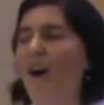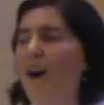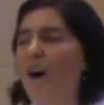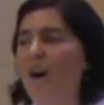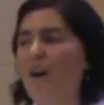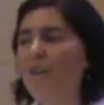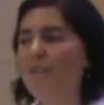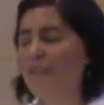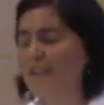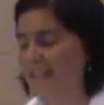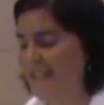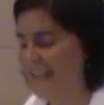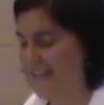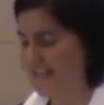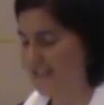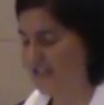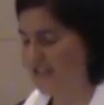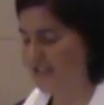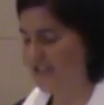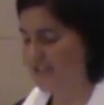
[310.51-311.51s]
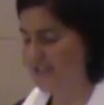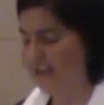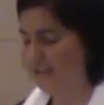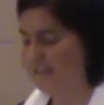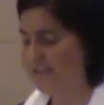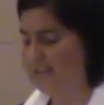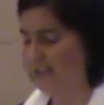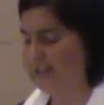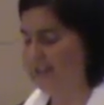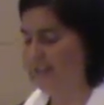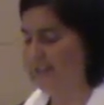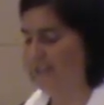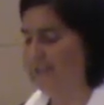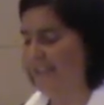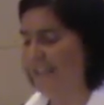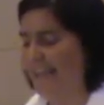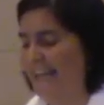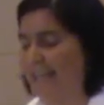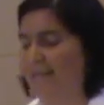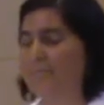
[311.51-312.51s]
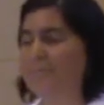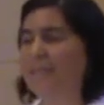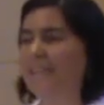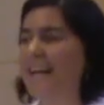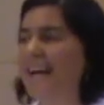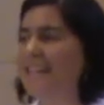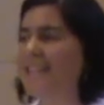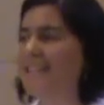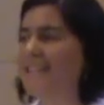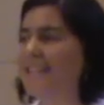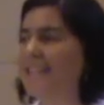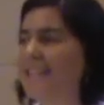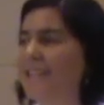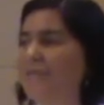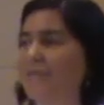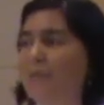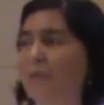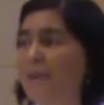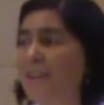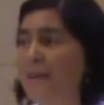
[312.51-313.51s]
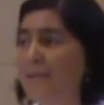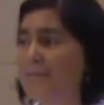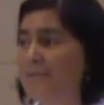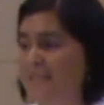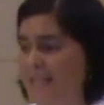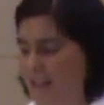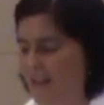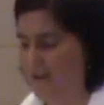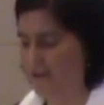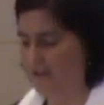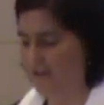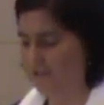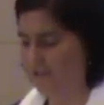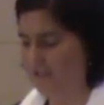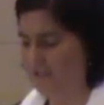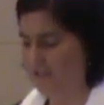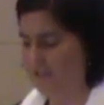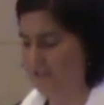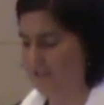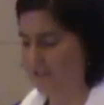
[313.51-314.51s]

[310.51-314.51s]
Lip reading: all the nations of the earth gain blessing for themselves,